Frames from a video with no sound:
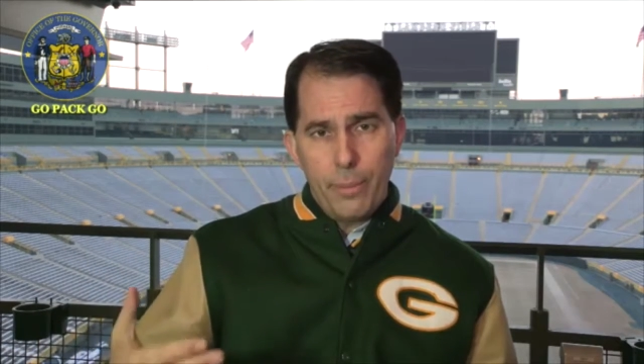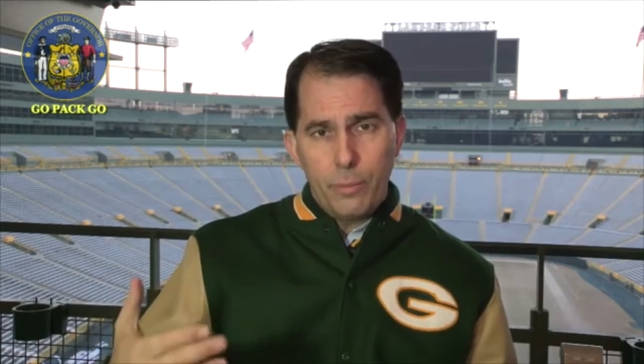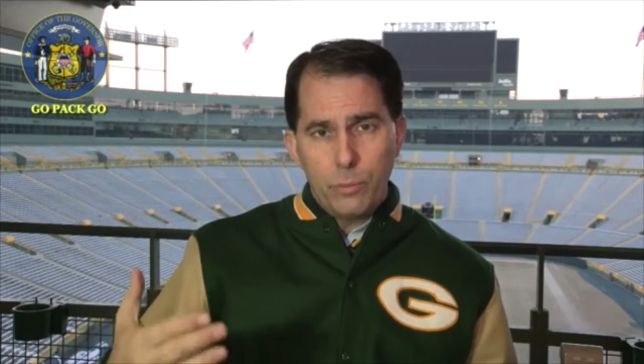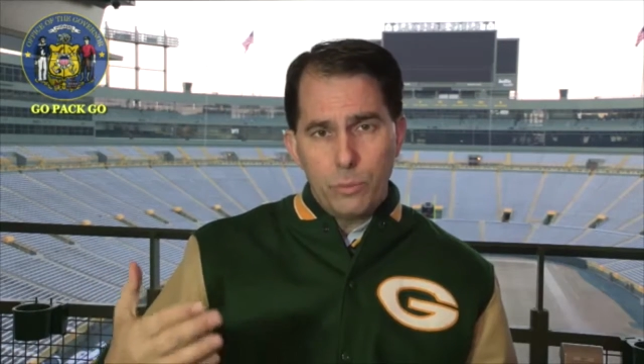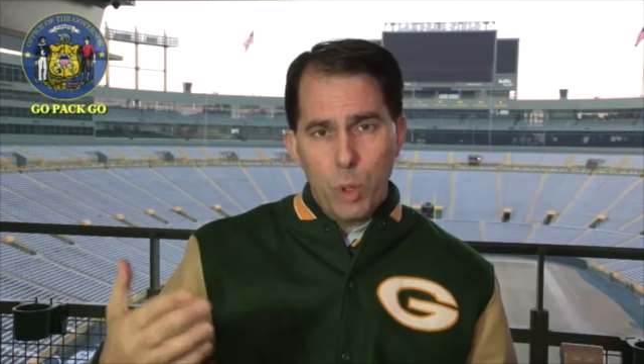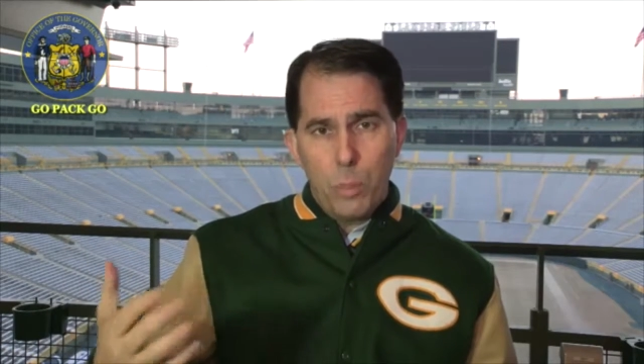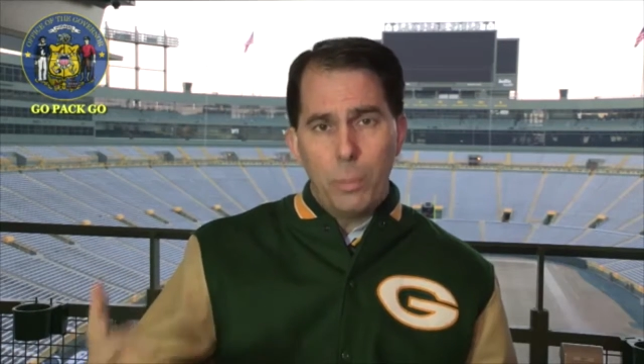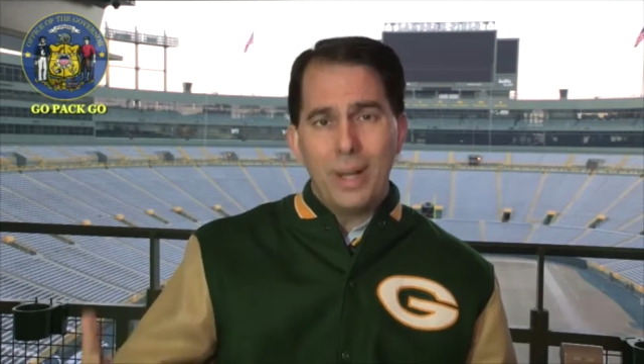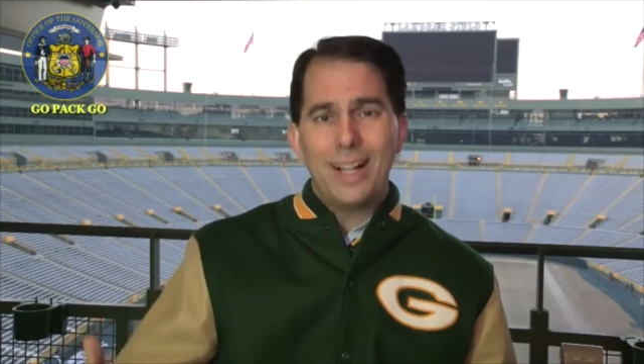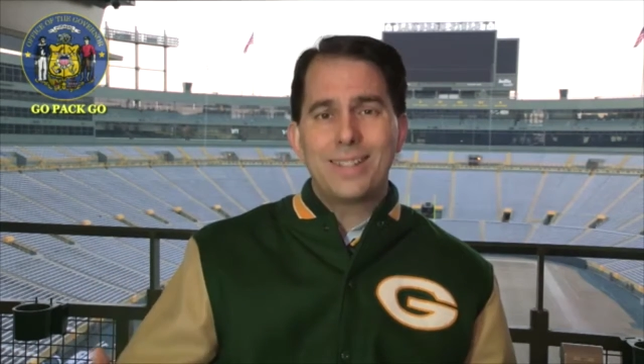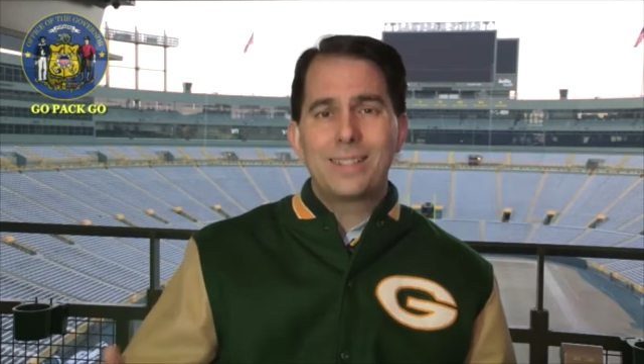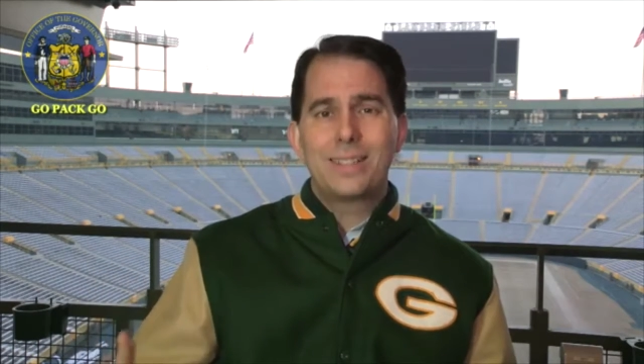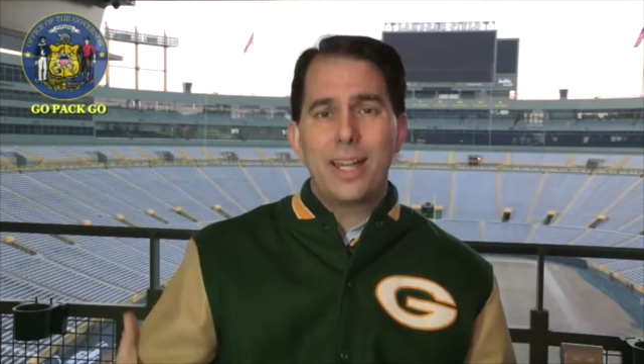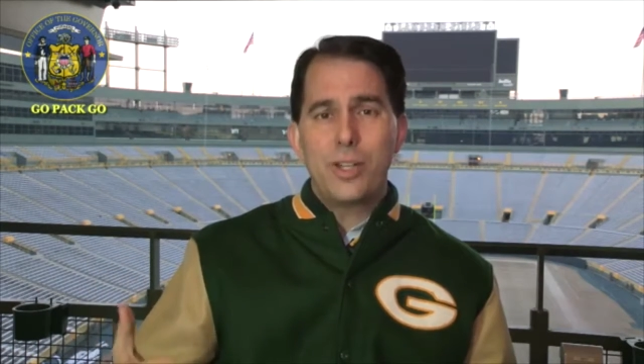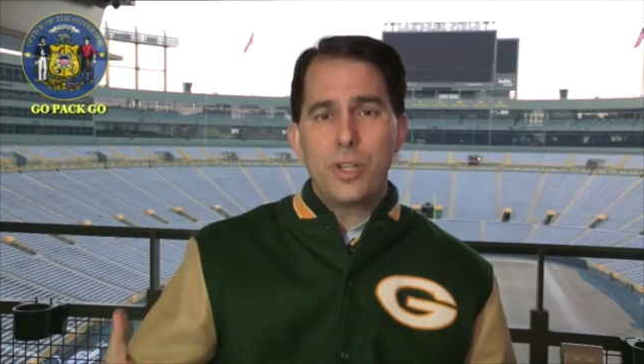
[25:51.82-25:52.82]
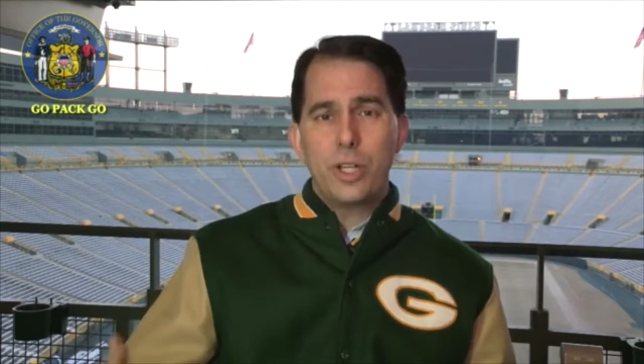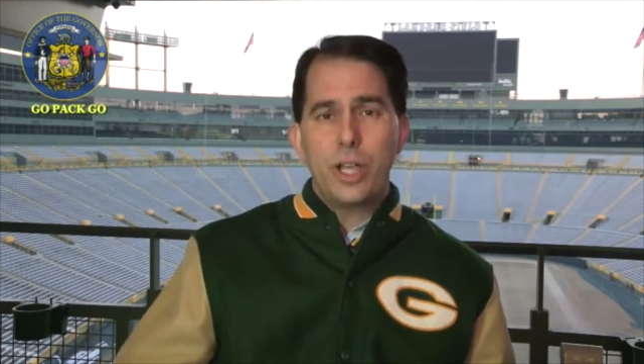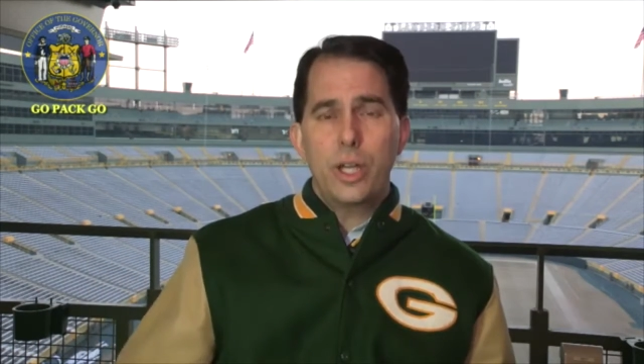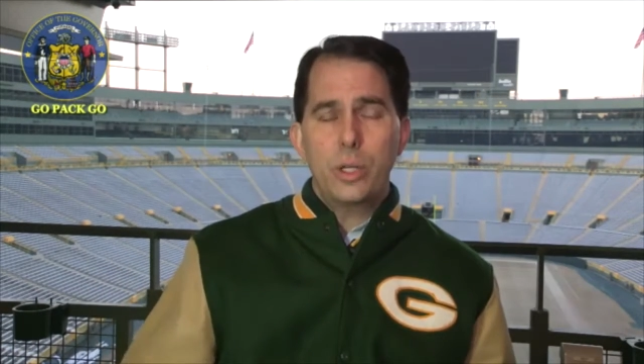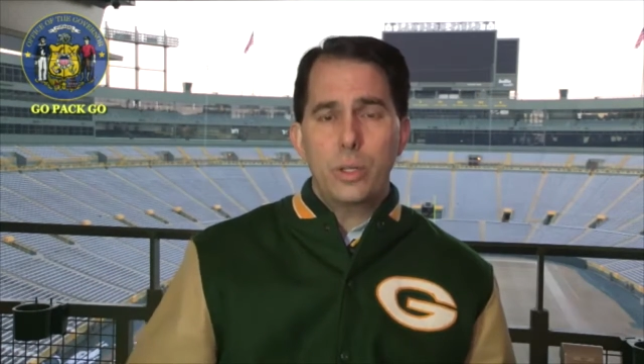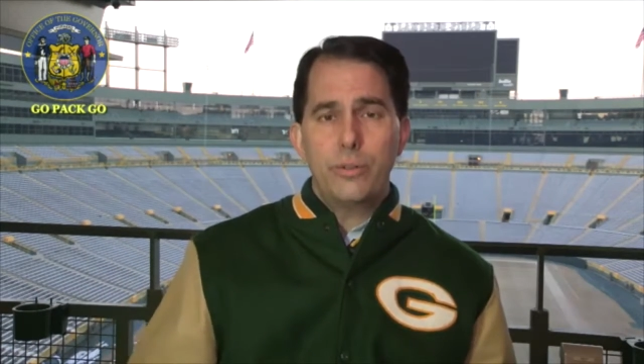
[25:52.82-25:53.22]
robust educator